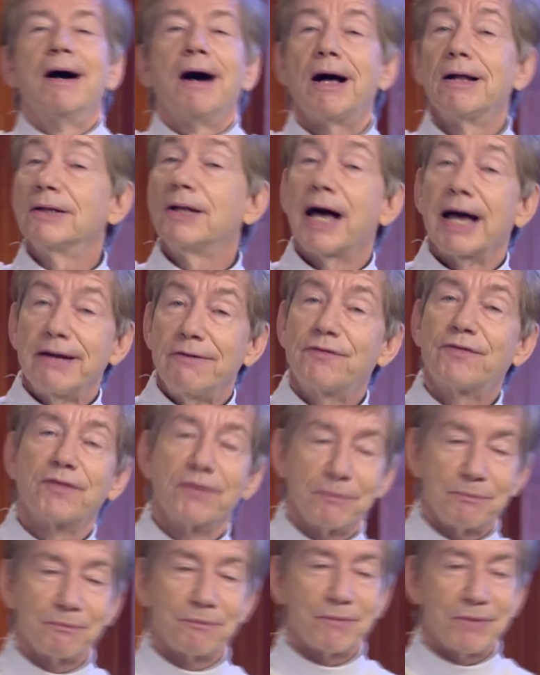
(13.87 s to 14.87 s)
a life
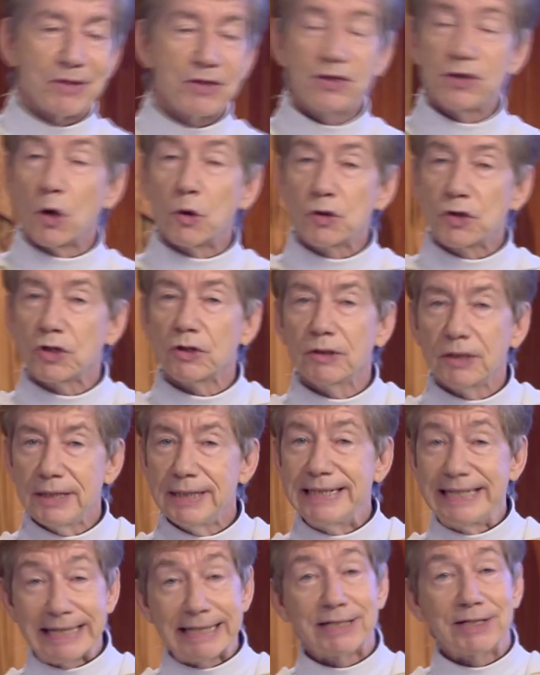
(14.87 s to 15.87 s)
socially
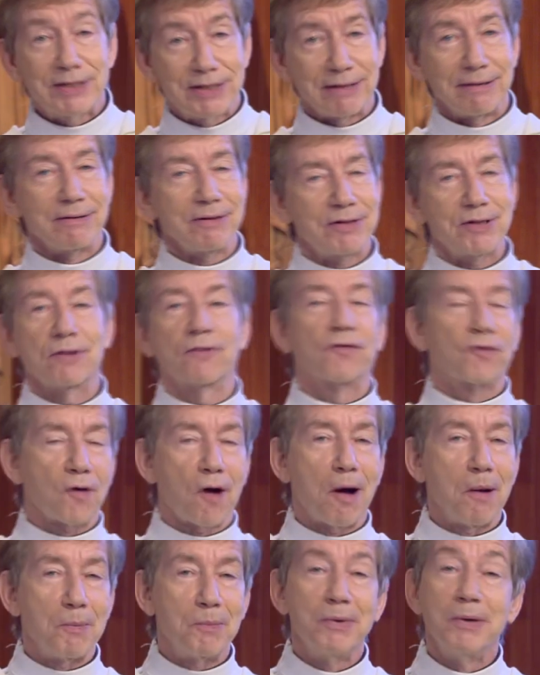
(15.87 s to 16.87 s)
distant
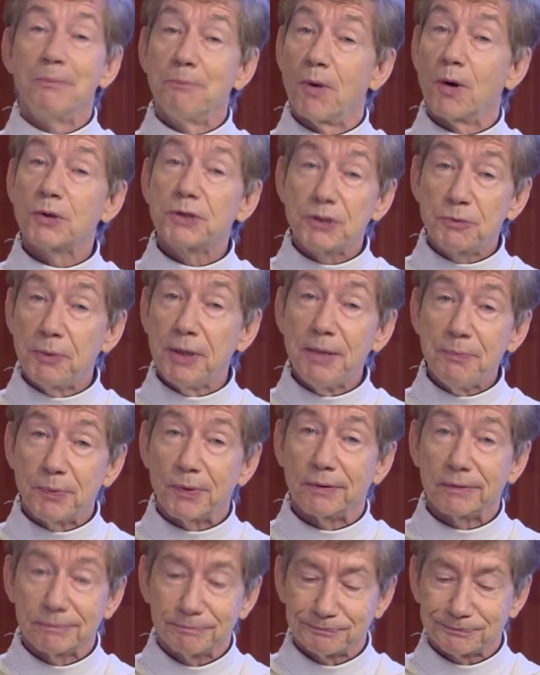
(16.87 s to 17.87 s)
from most
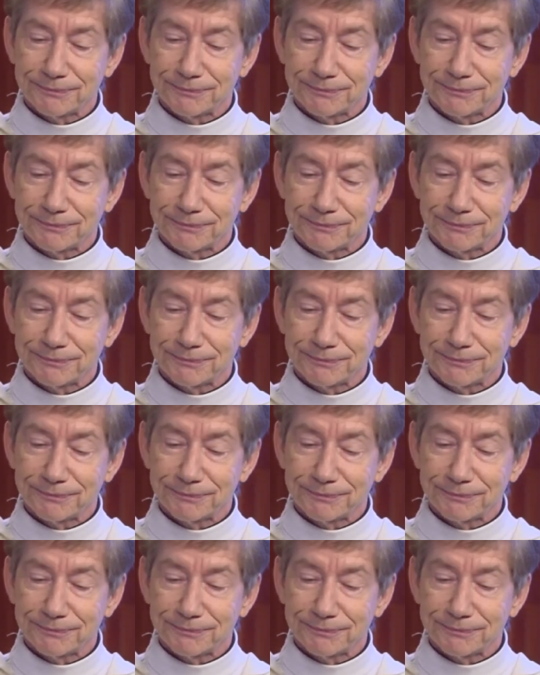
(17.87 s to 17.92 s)
people.